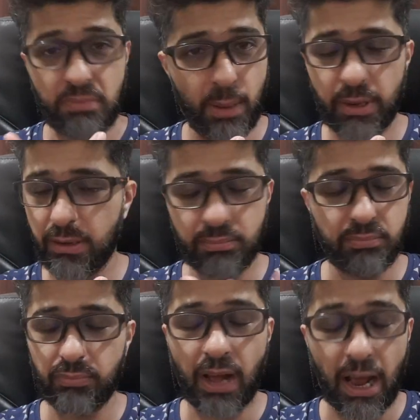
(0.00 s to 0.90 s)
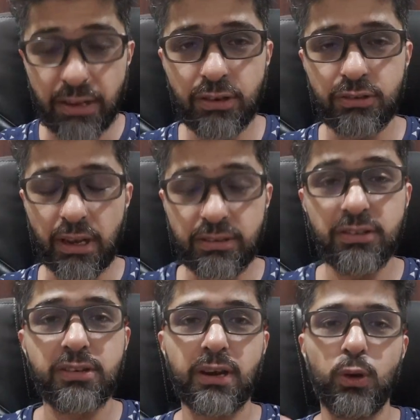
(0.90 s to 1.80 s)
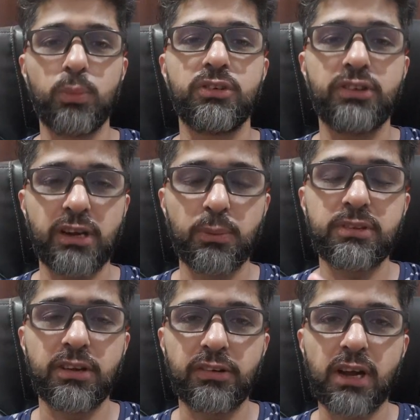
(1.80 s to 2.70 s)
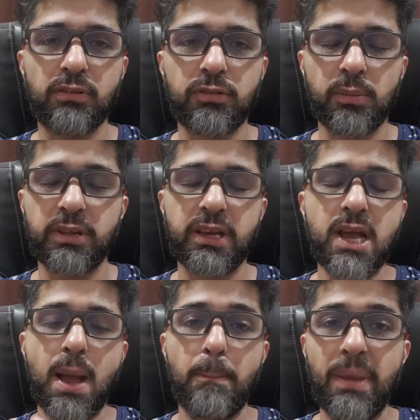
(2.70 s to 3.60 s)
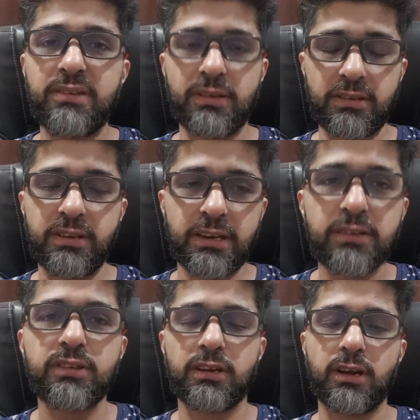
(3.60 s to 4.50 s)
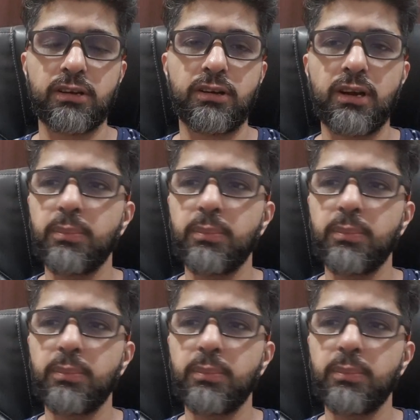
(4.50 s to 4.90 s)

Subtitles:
I mean, I sincerely hope the Jet Airways can recover from the mess it is in currently,